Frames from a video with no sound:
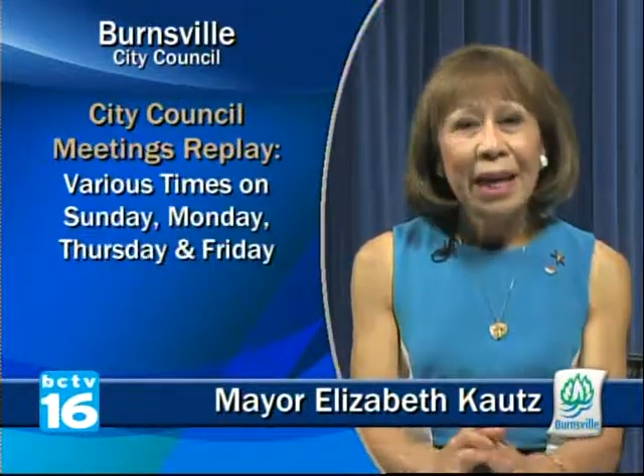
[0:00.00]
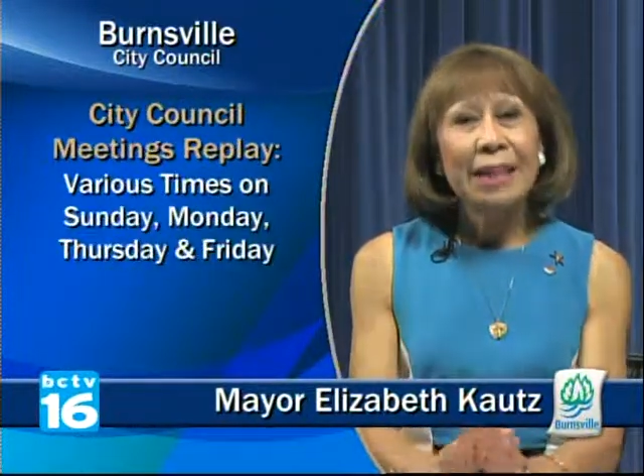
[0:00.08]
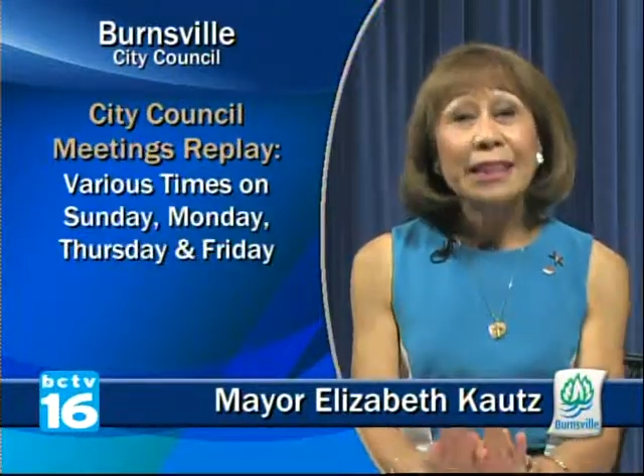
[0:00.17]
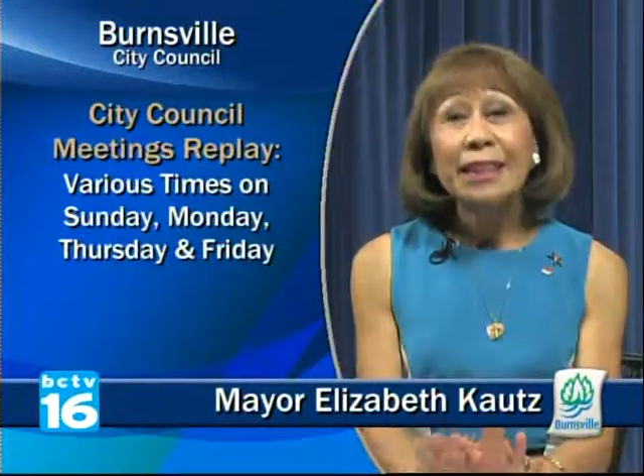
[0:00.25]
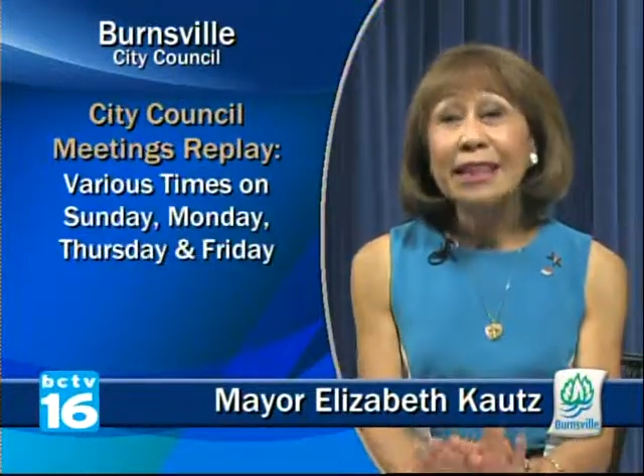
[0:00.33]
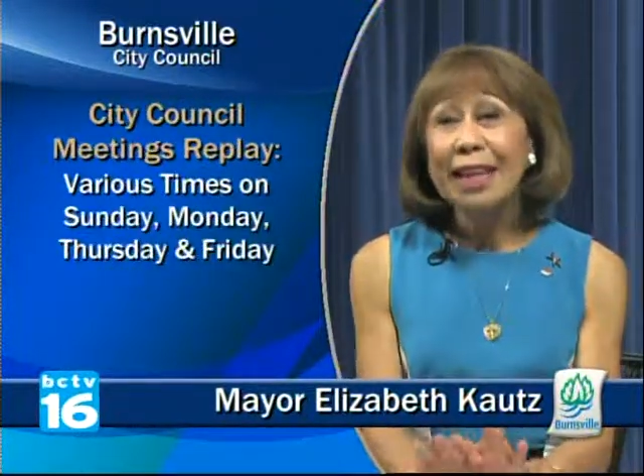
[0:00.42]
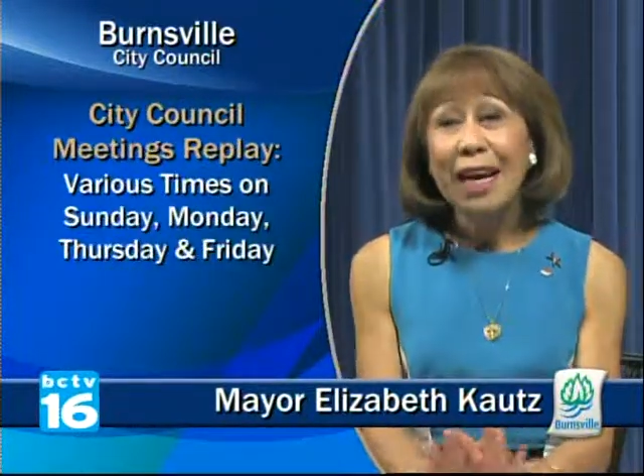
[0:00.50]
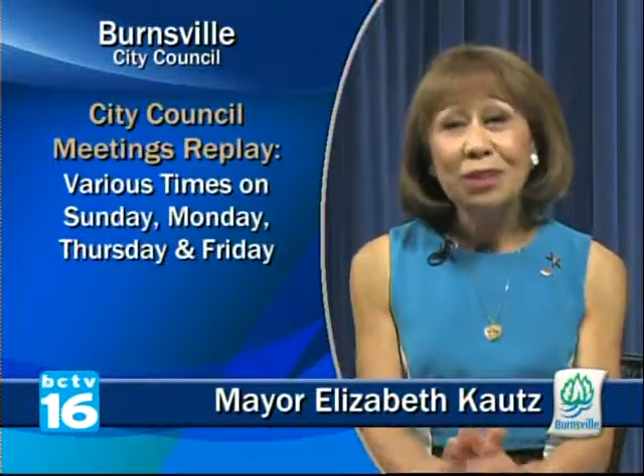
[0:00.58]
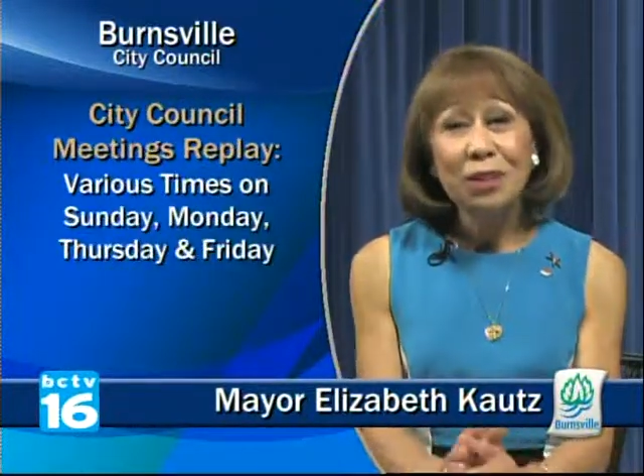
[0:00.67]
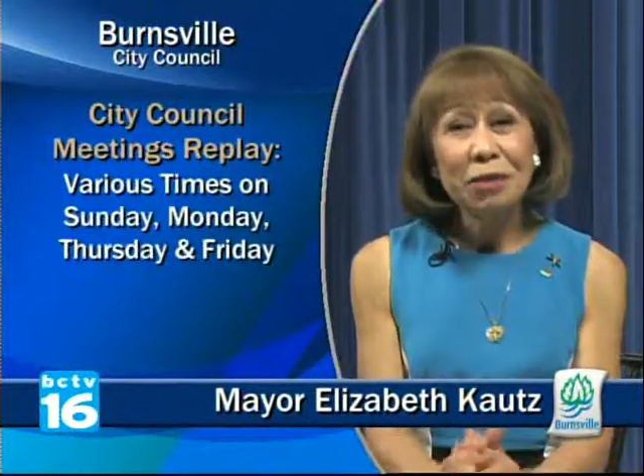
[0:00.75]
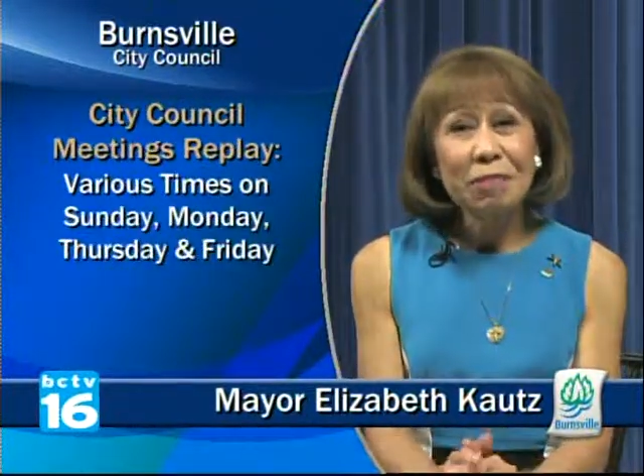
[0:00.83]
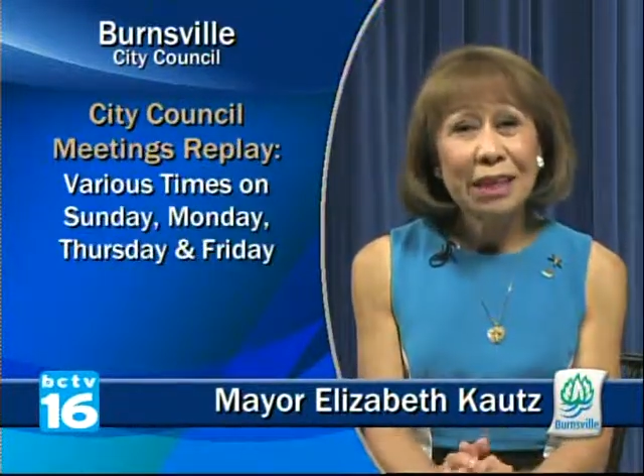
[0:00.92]
And City
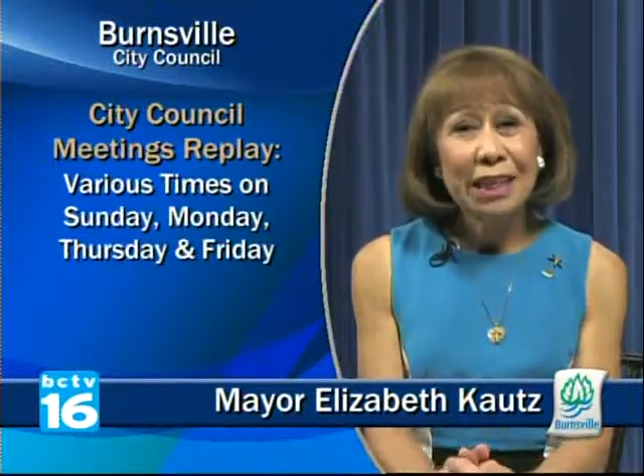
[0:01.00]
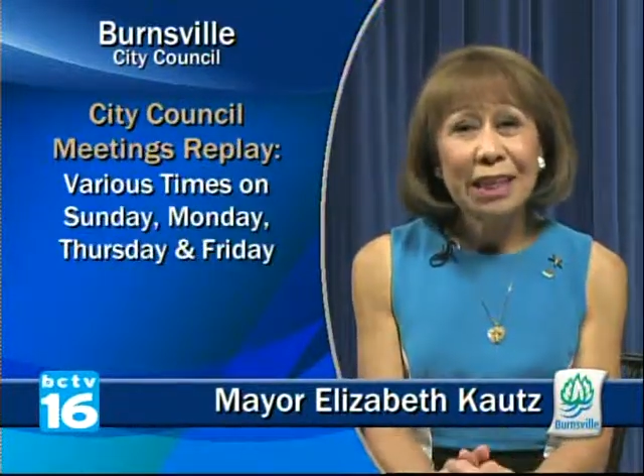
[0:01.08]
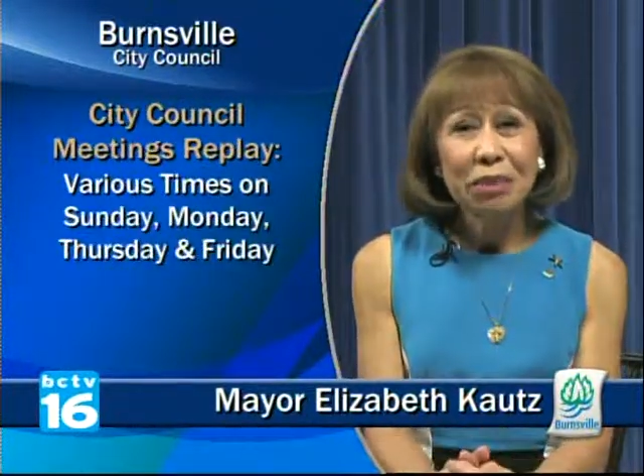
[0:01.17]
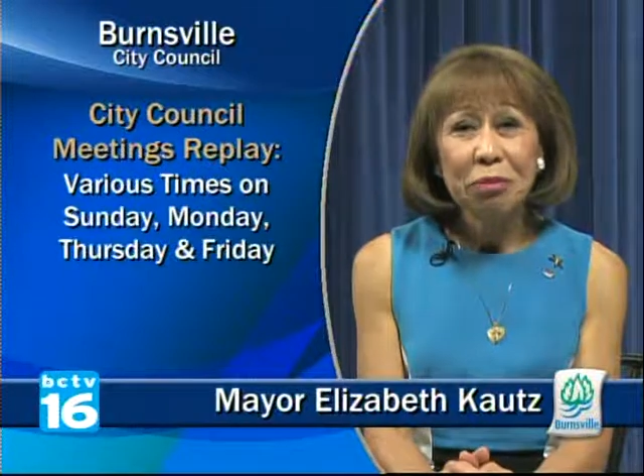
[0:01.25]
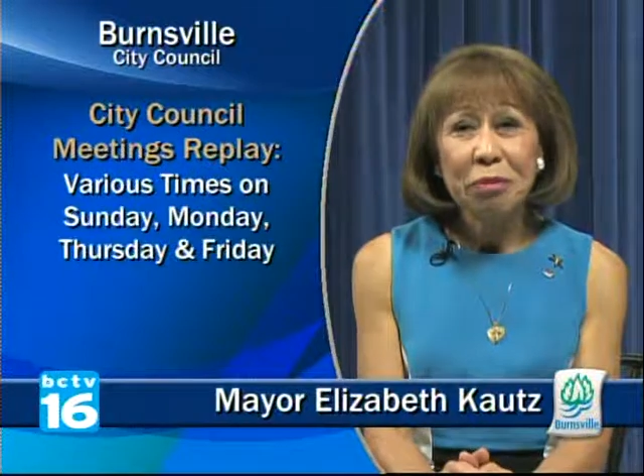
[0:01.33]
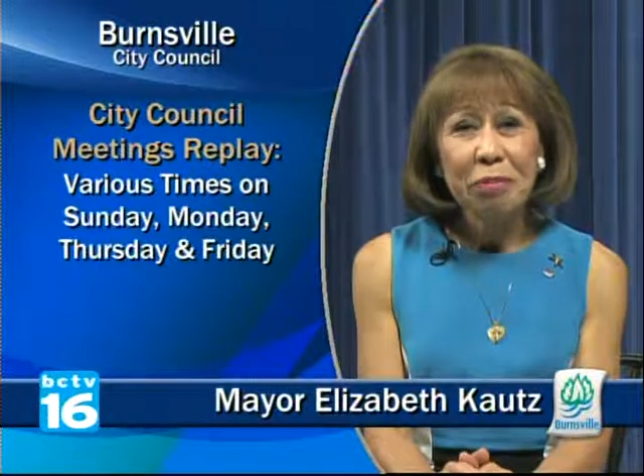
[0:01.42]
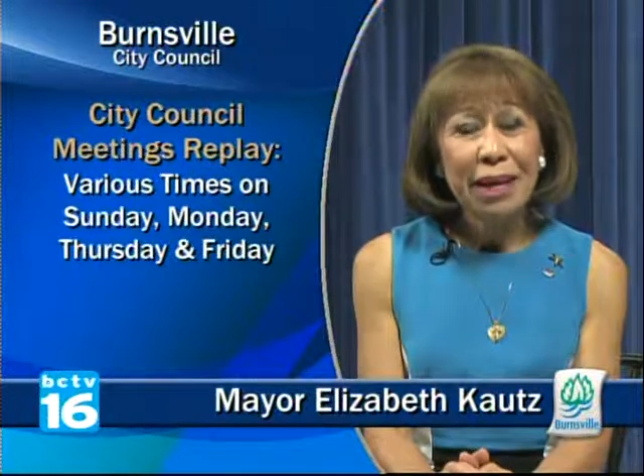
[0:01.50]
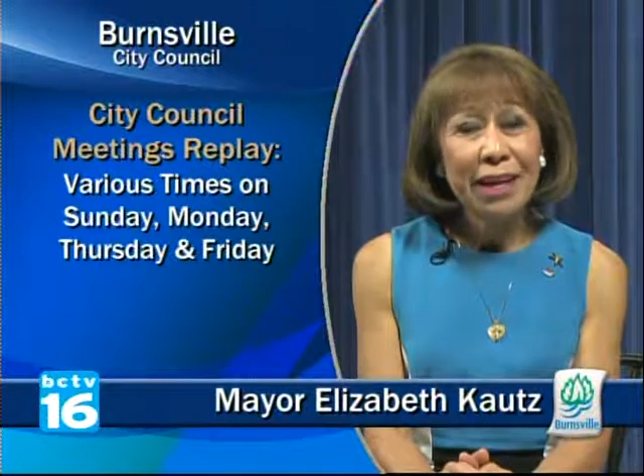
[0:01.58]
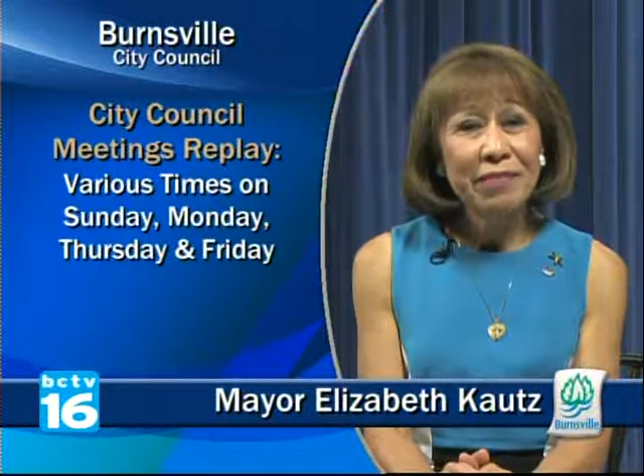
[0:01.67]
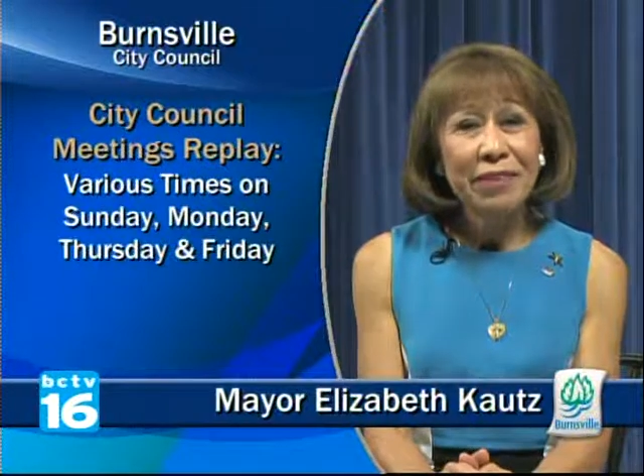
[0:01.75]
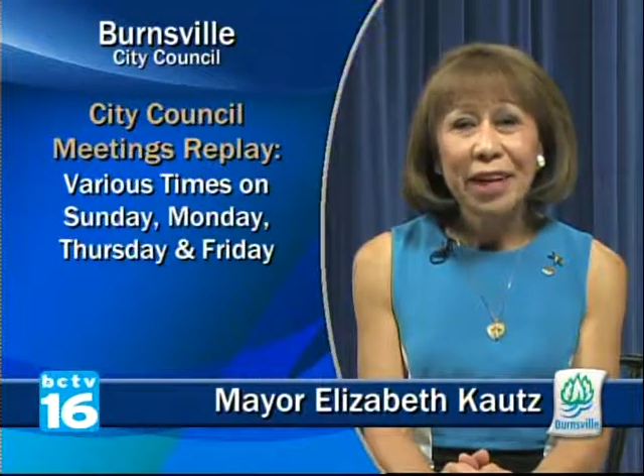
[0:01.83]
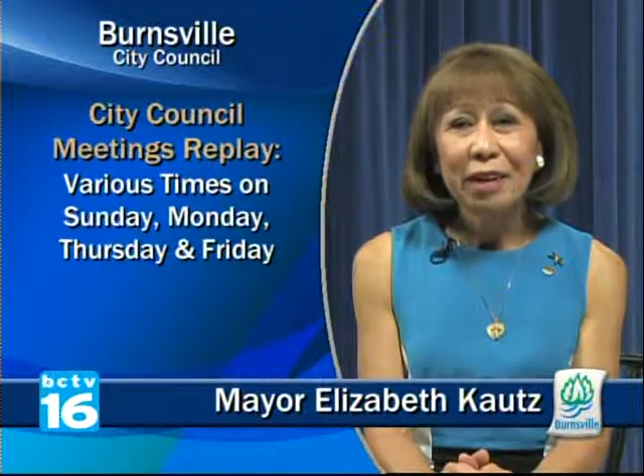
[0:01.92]
Council meetings
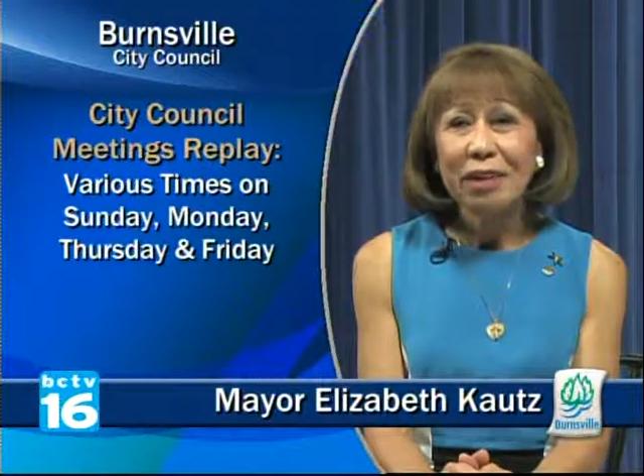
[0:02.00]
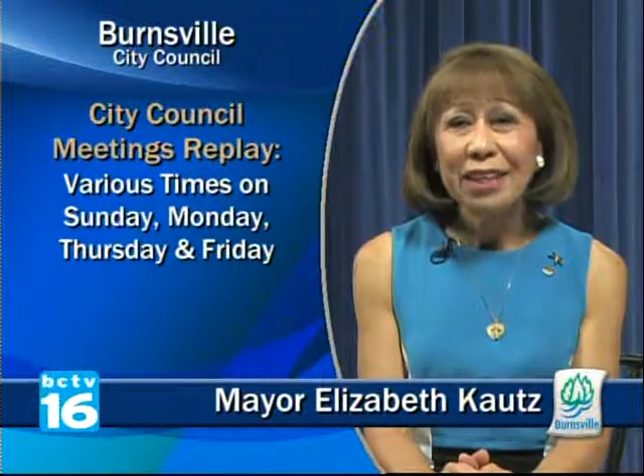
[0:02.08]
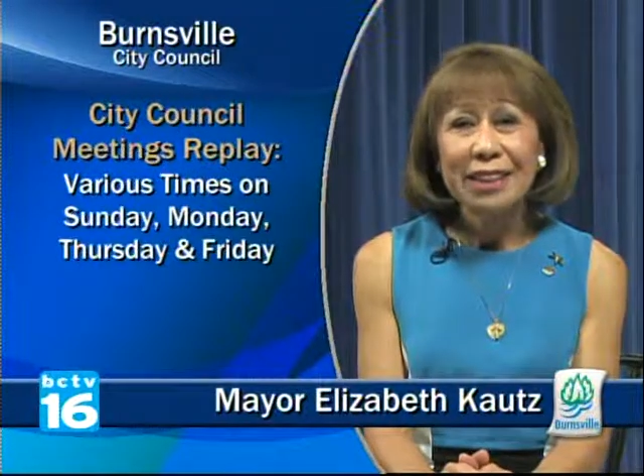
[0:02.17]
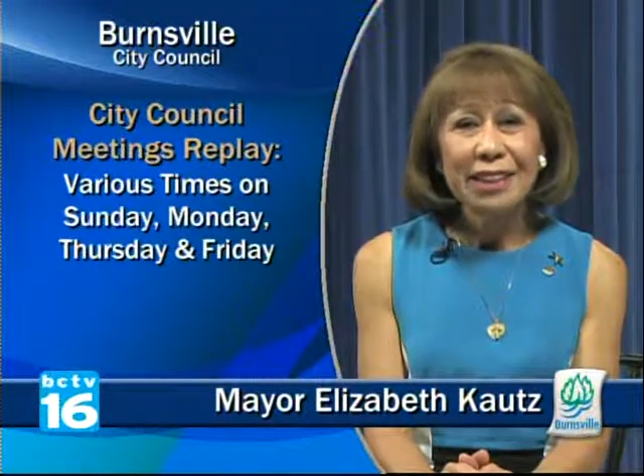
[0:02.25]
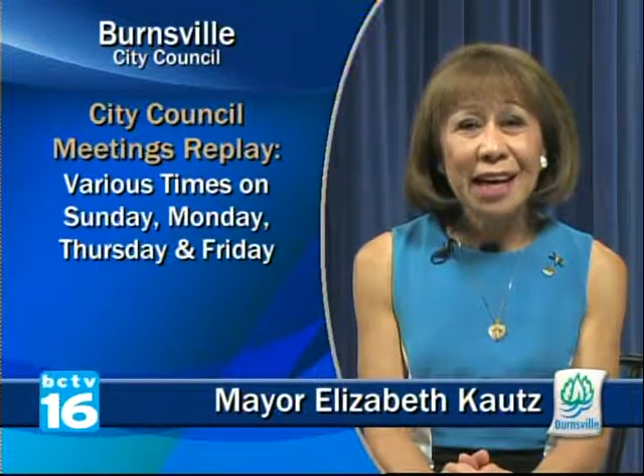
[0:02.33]
replay at various